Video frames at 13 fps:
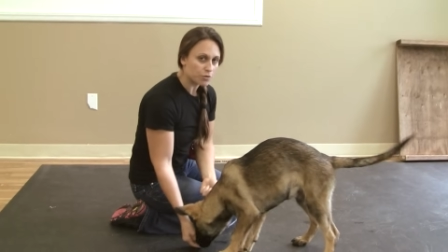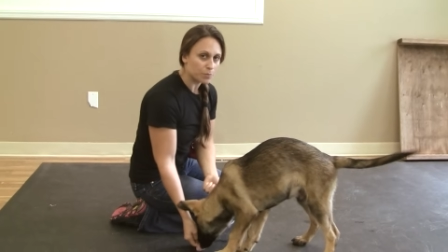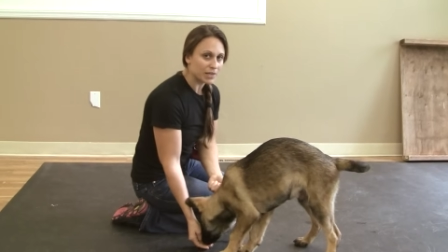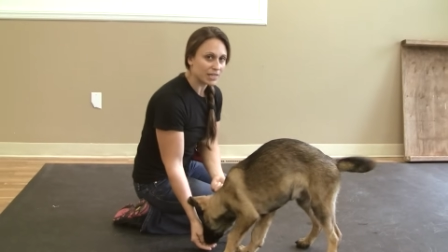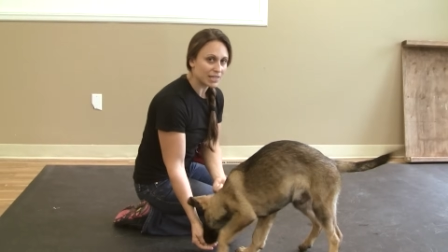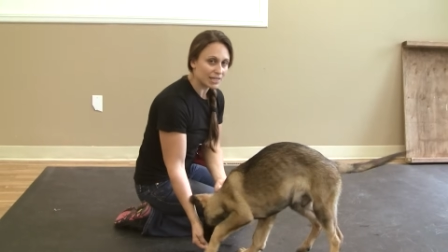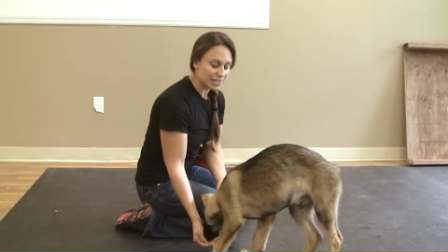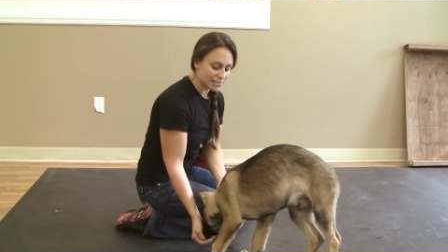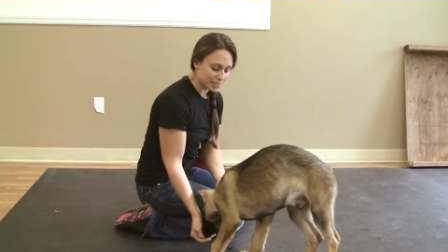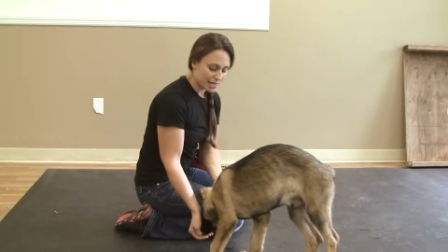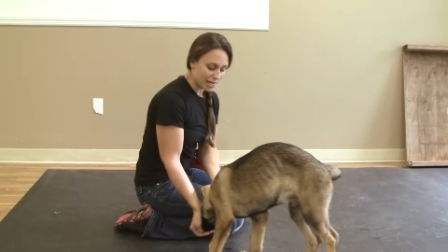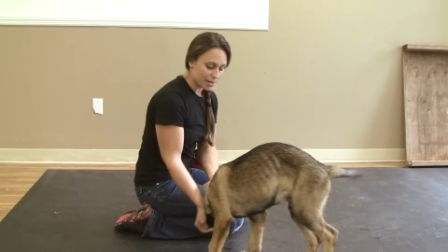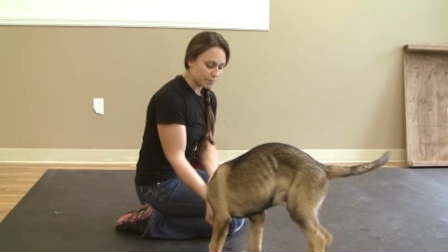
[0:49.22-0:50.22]
of repeating his
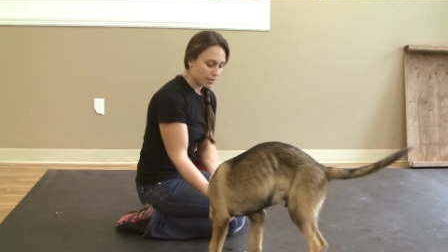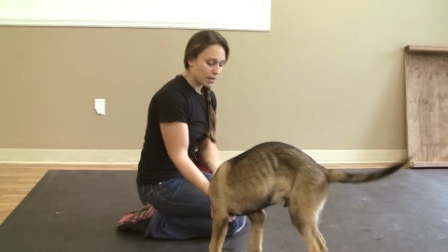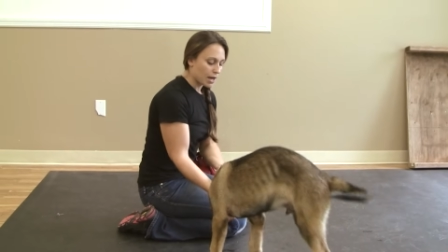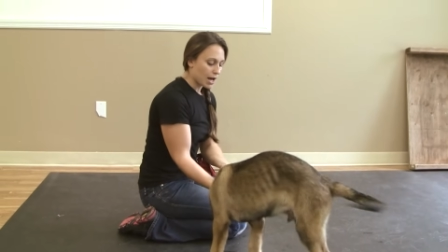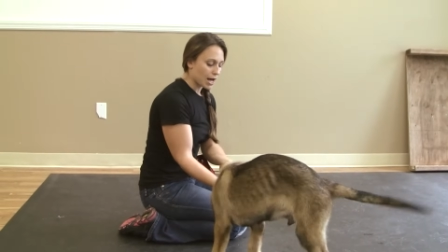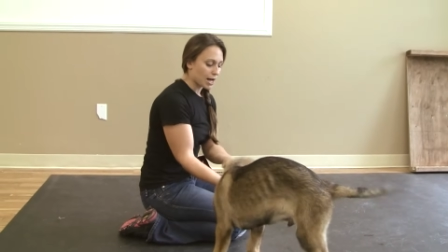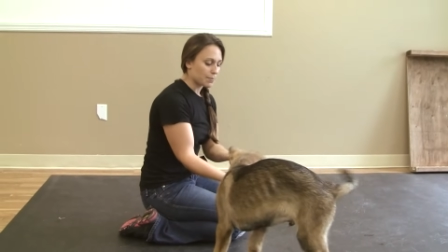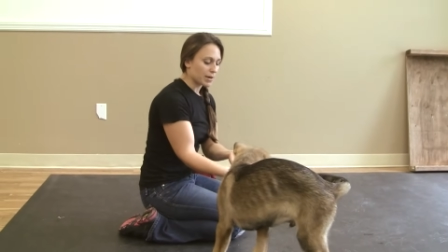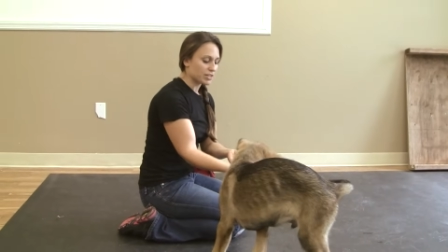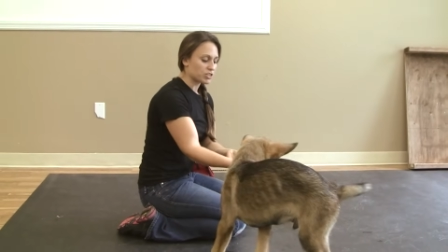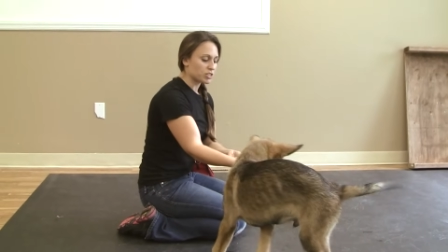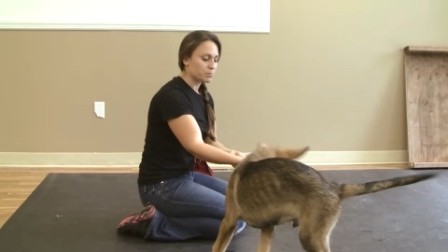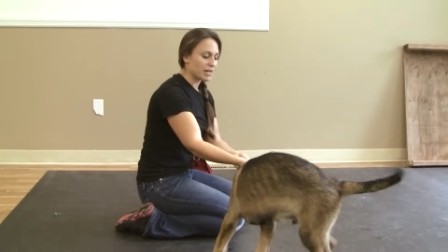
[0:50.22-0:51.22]
name, I
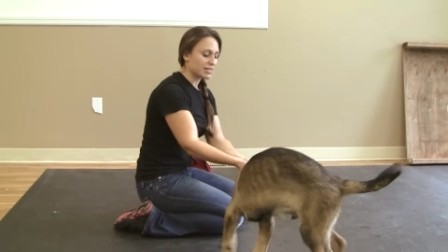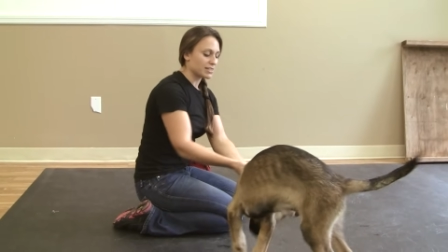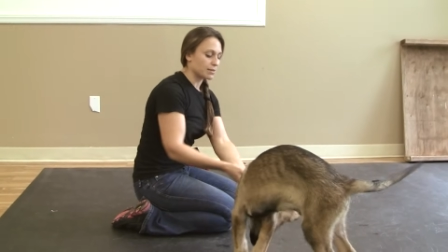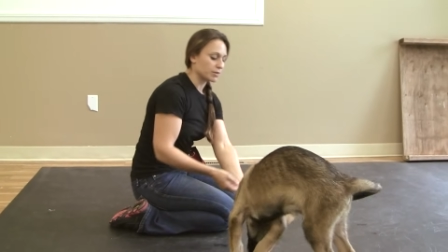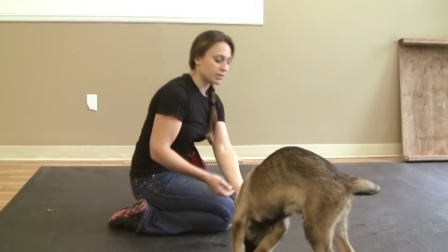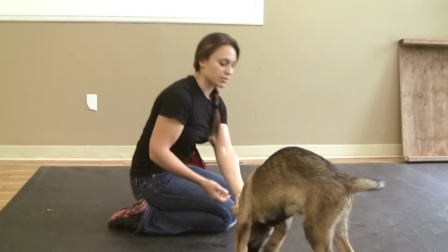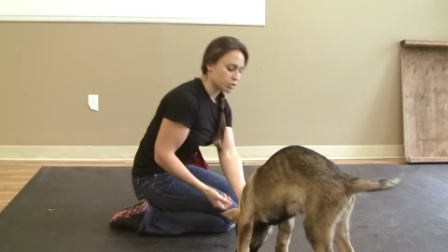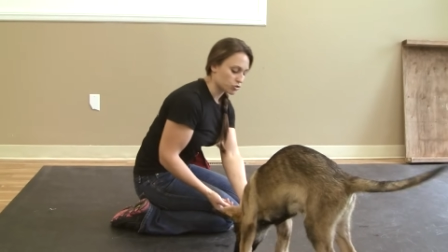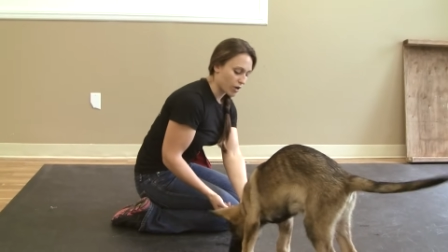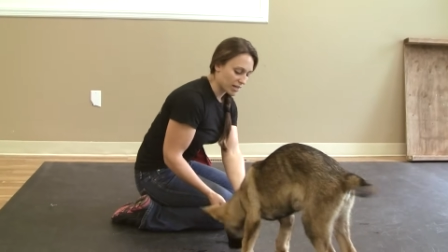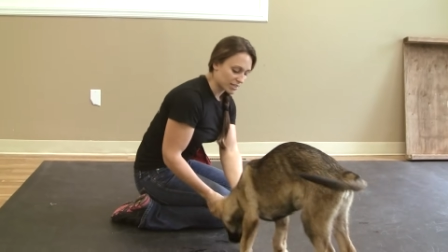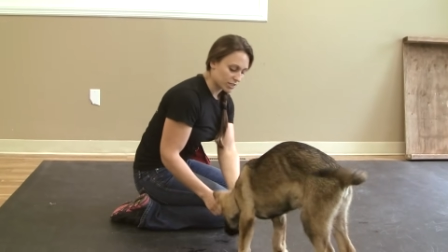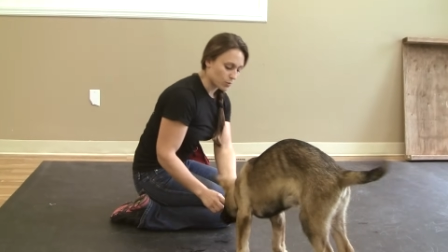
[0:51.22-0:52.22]
just made some little
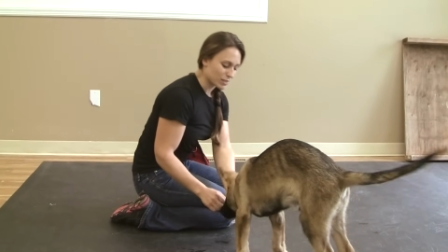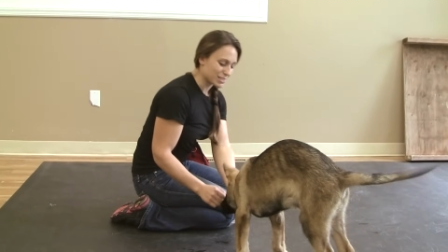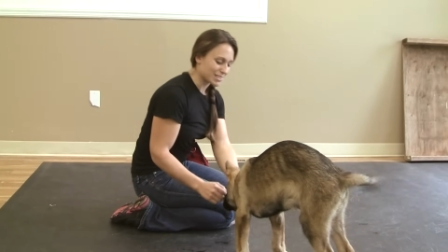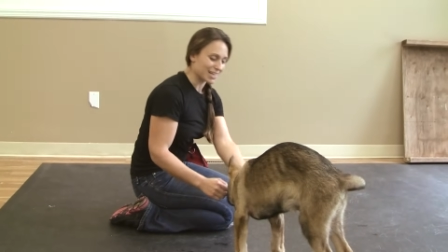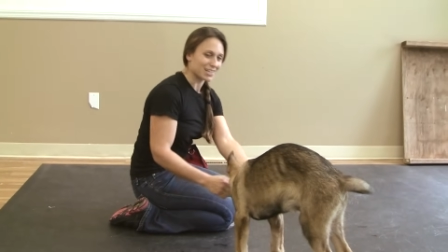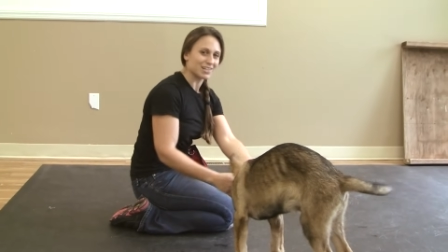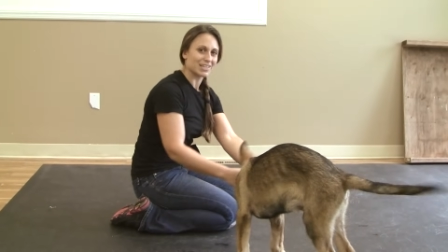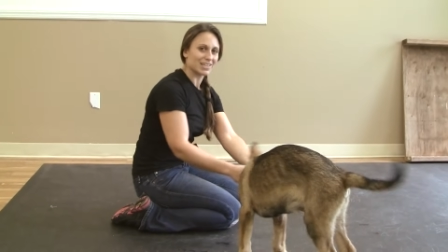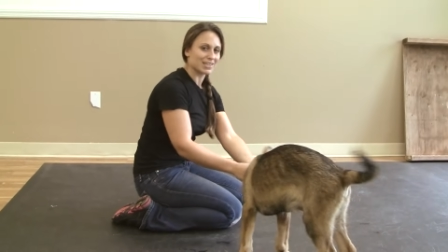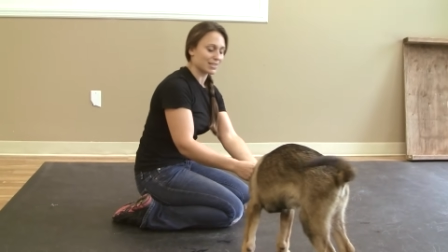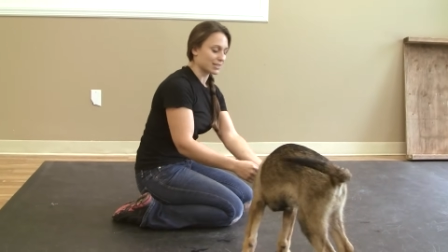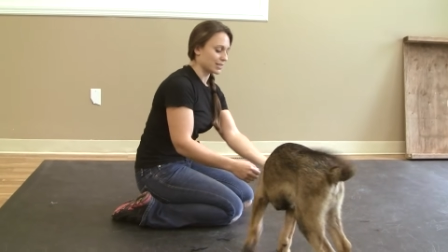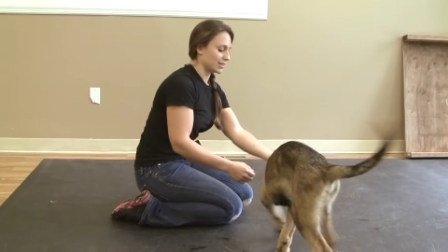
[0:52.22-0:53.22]
distracting noises, like a little
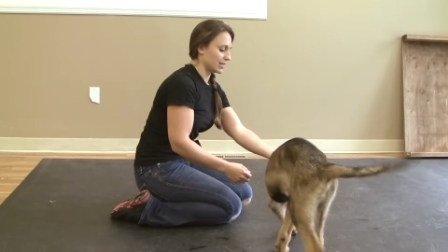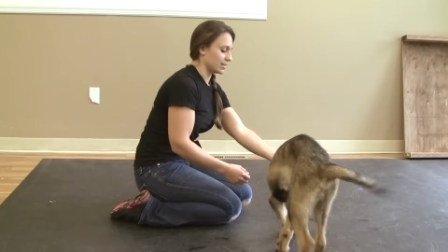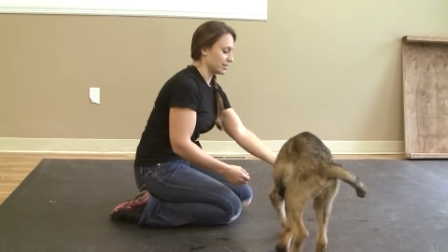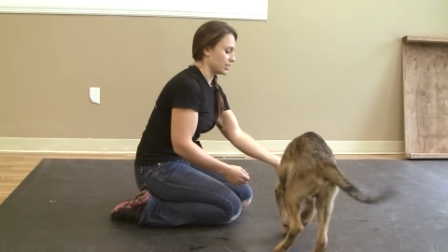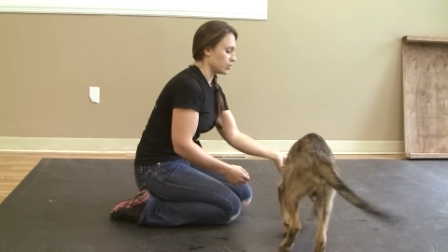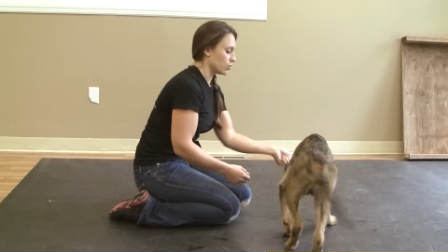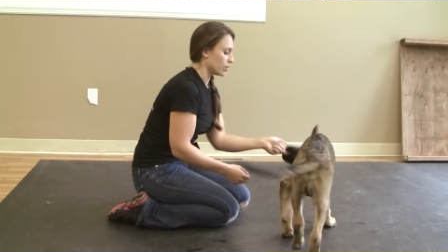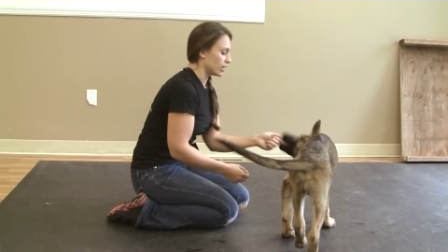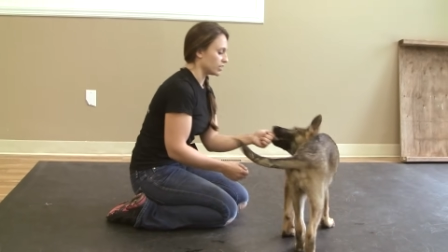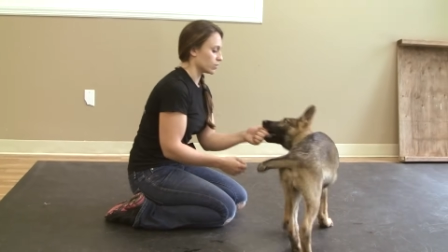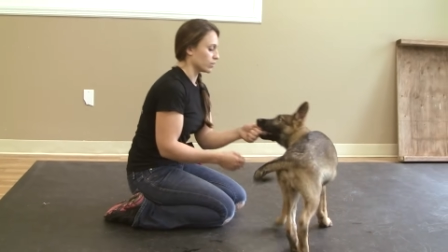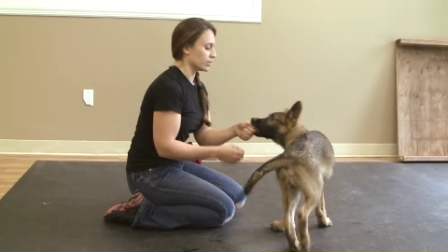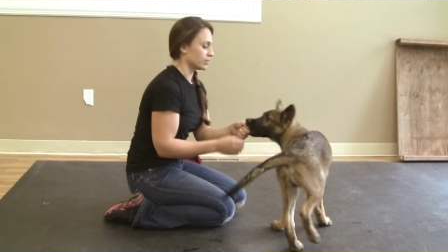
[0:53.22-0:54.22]
kissy
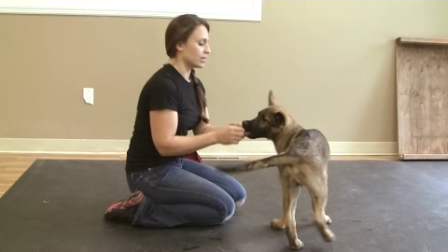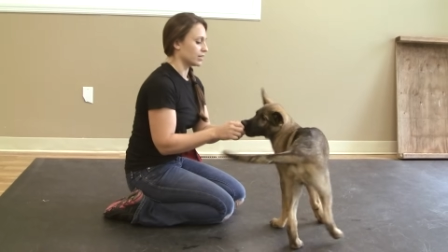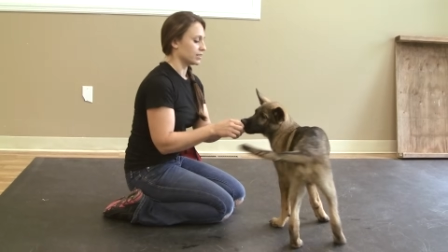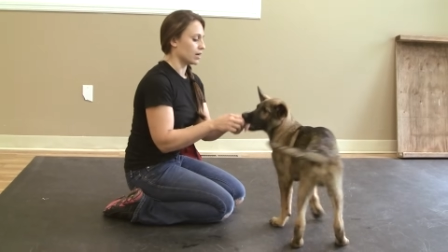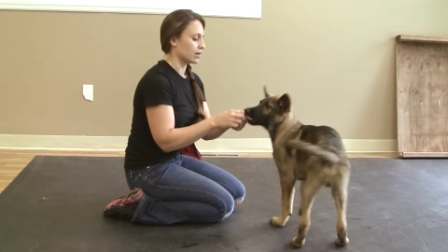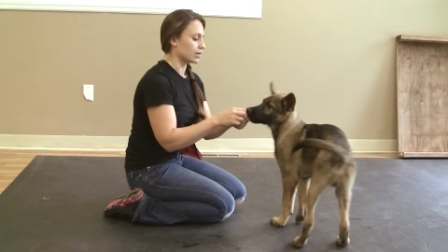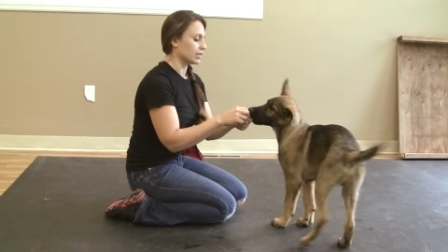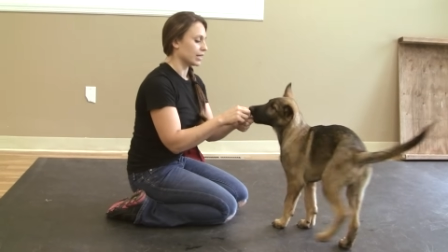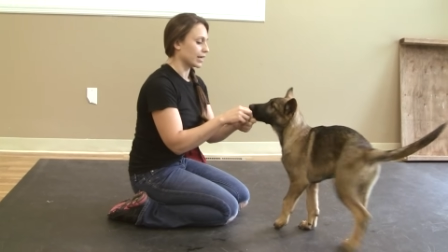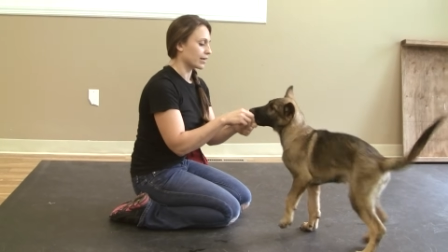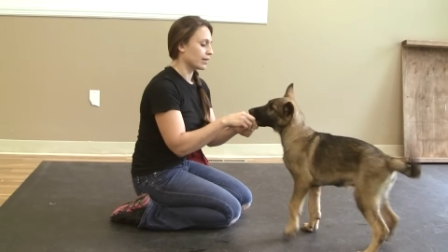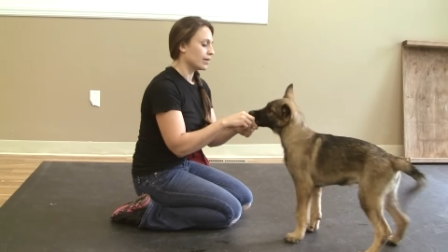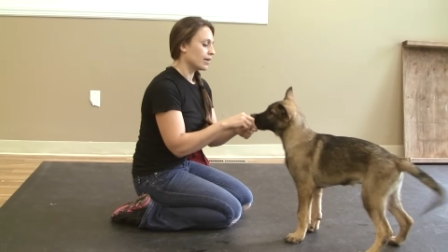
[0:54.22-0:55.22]
noise or a tongue
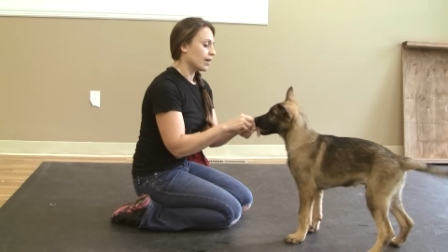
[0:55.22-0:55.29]
click,